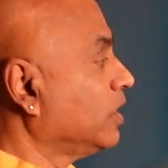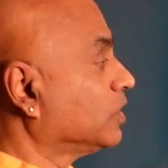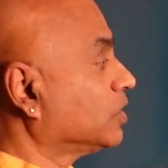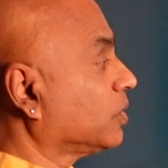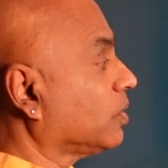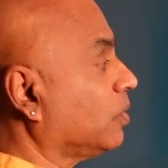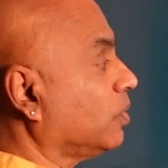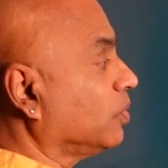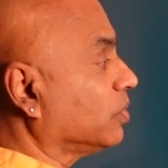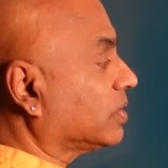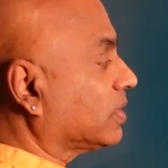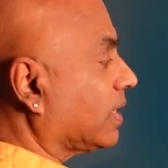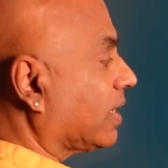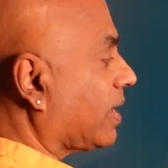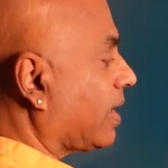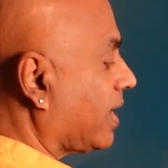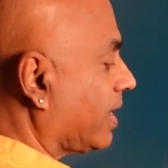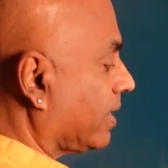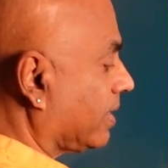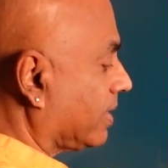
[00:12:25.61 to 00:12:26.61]
So
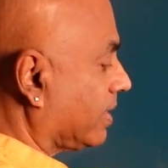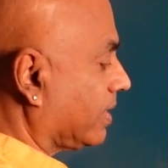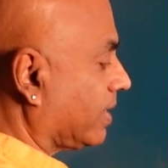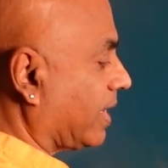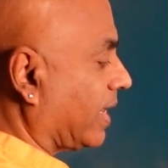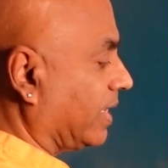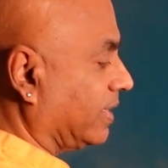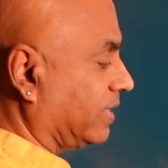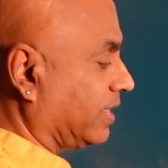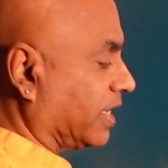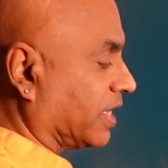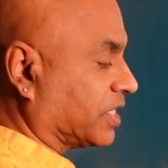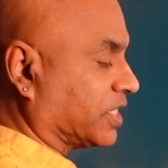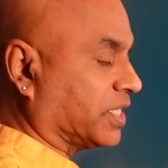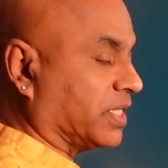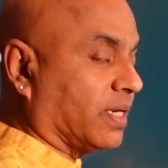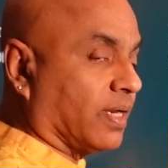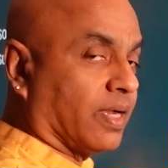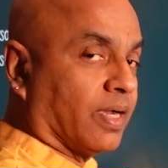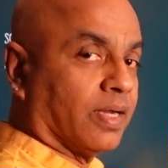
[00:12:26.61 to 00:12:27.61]
Uttarayana and
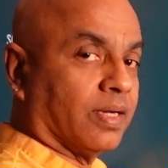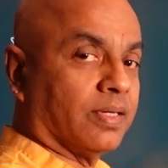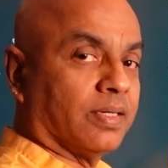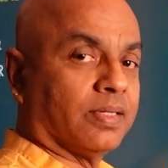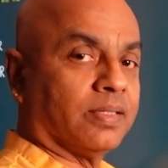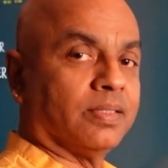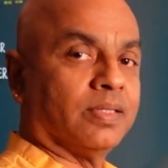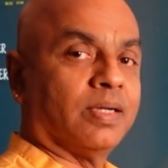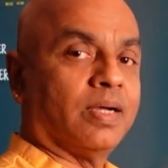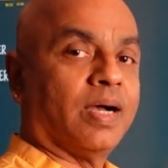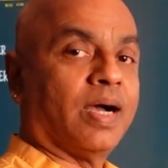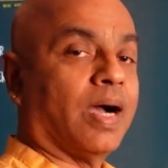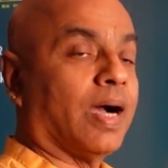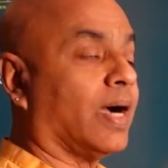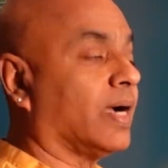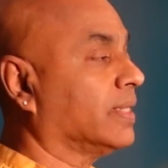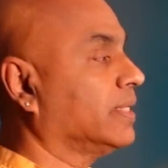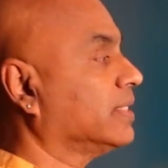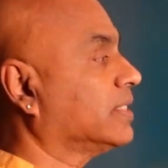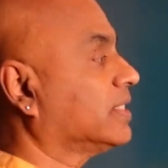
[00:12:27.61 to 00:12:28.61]
Dakshinayana
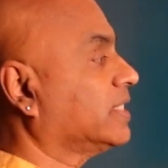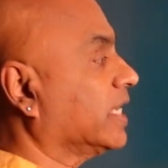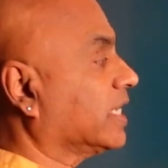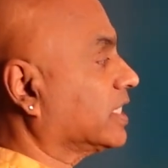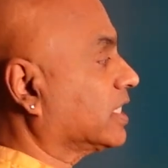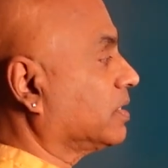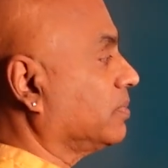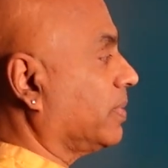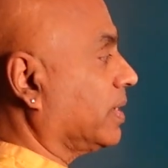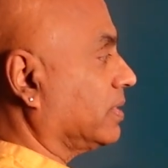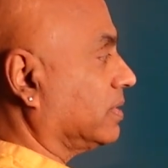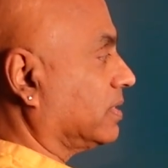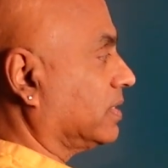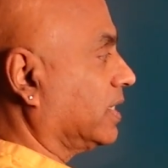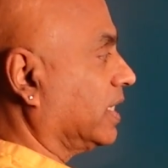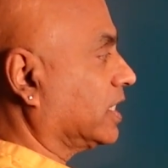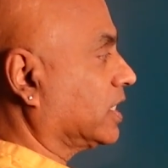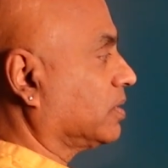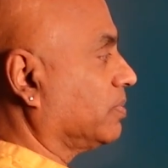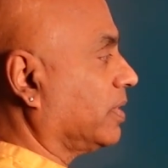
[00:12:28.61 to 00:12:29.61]
are the six months,
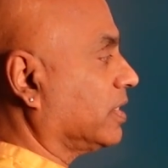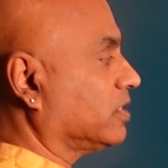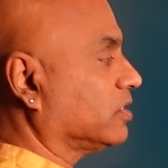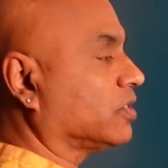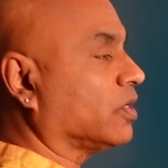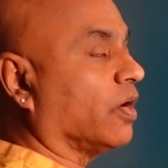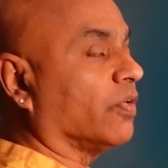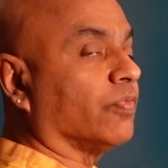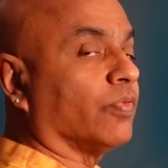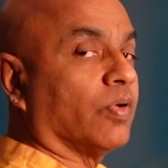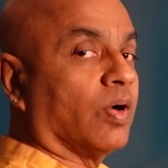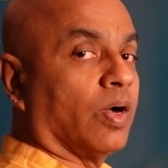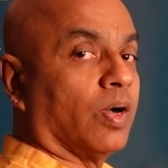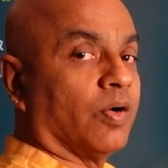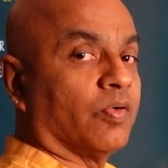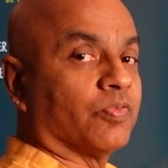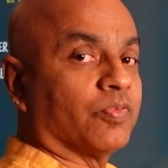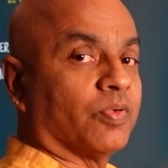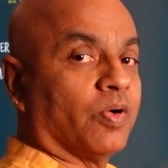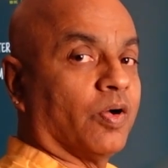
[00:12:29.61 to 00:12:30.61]
six months of,
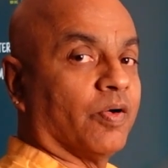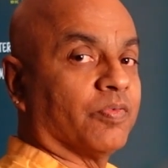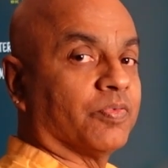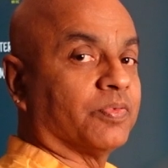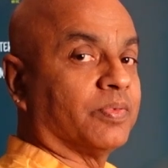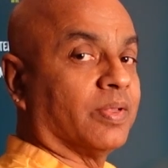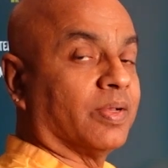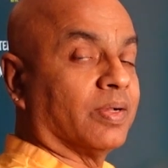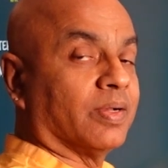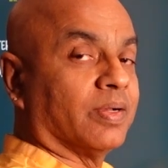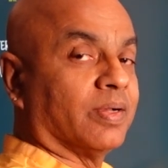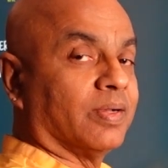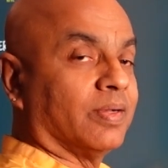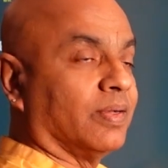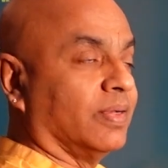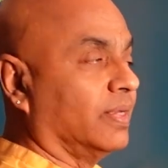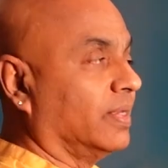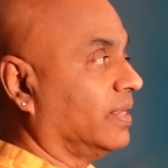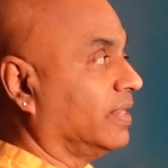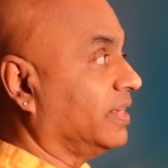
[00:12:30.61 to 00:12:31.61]
of, of the
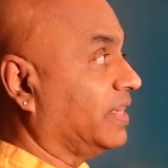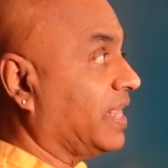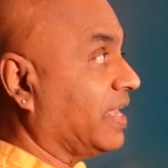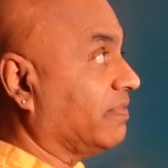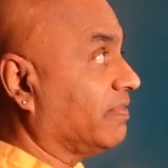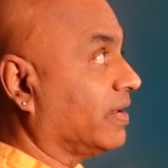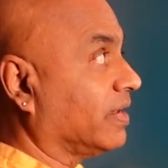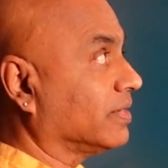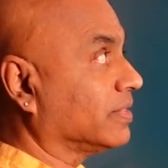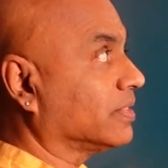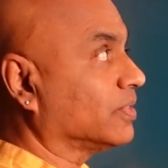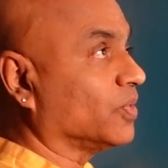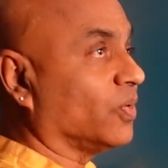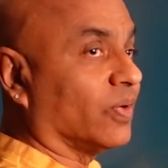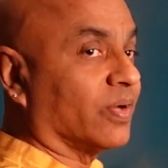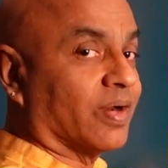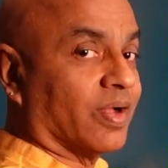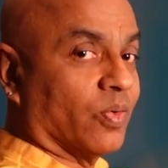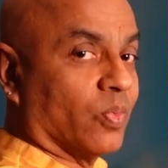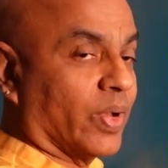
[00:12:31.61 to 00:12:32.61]
Devas who
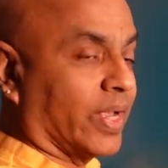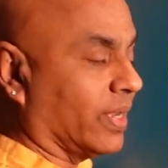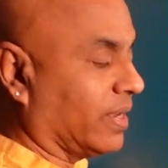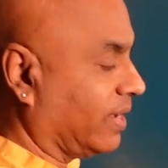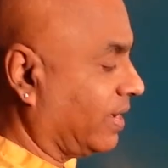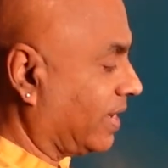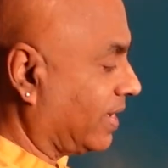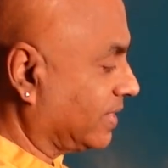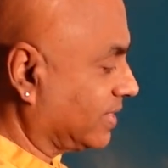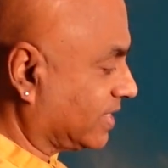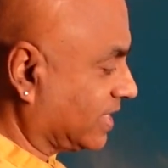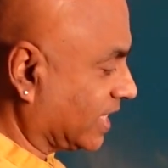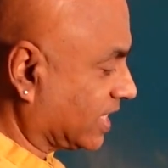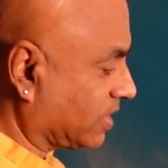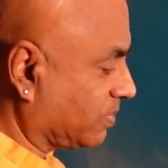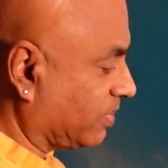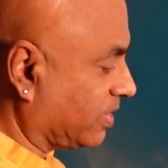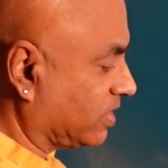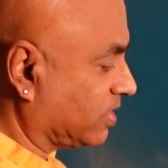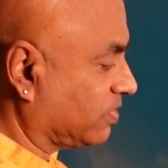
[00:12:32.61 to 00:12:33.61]
are awake and
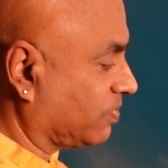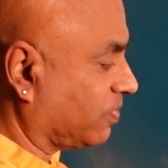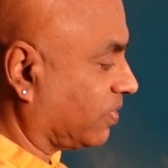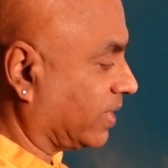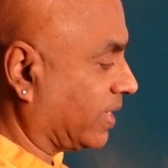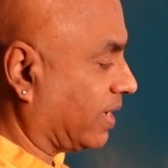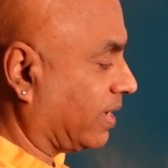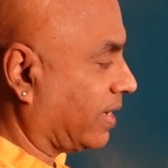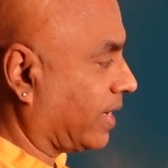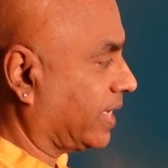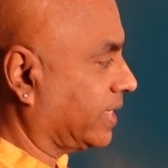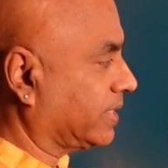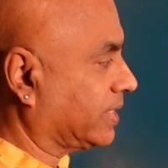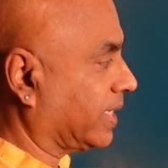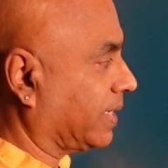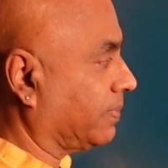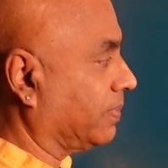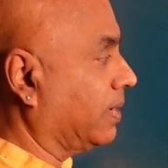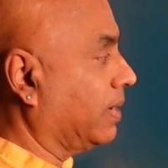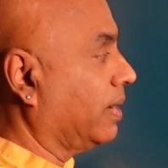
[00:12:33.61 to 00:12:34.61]
six months for their night
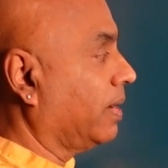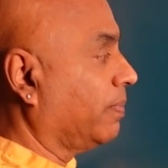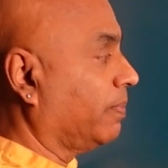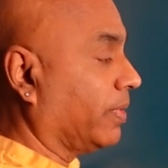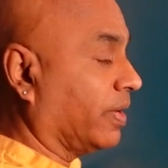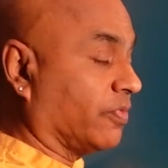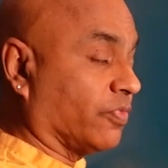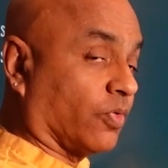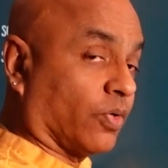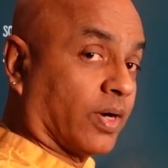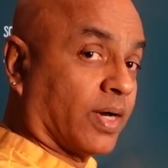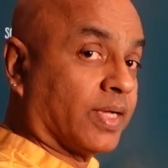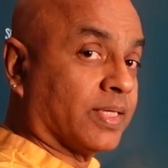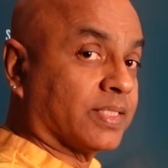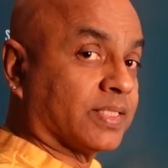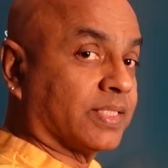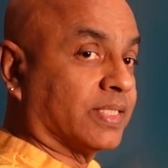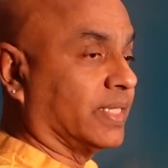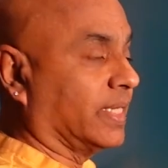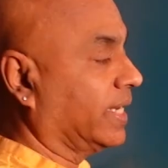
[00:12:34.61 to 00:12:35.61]
time. But for
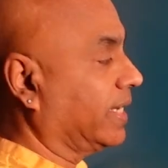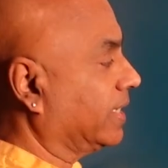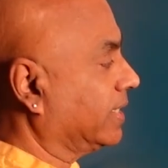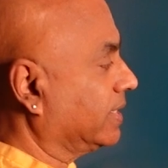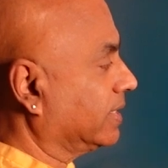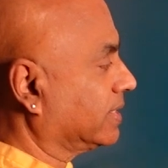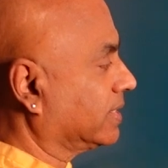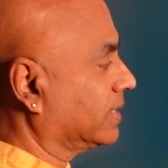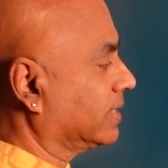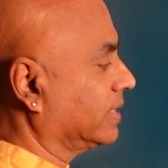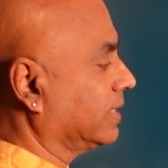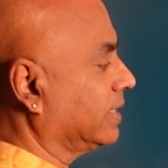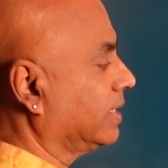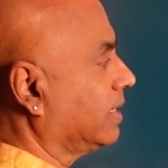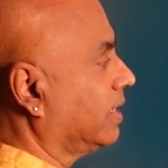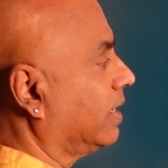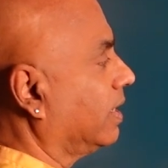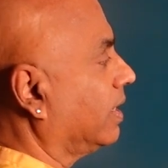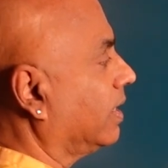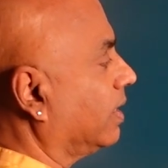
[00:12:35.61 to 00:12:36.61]
us, it is
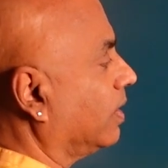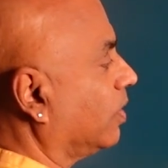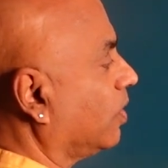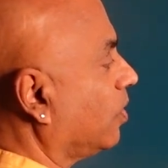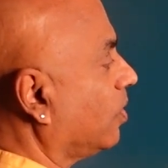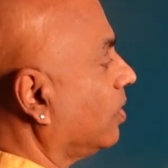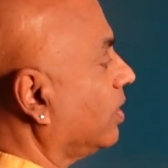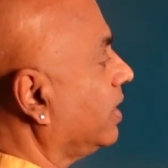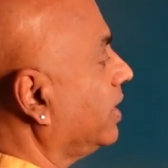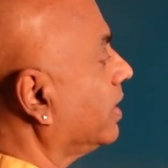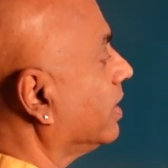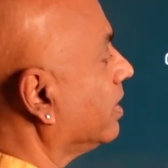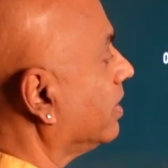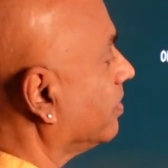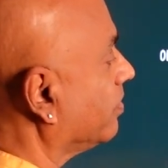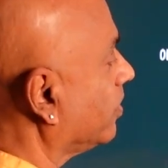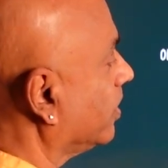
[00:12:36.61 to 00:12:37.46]
a whole year.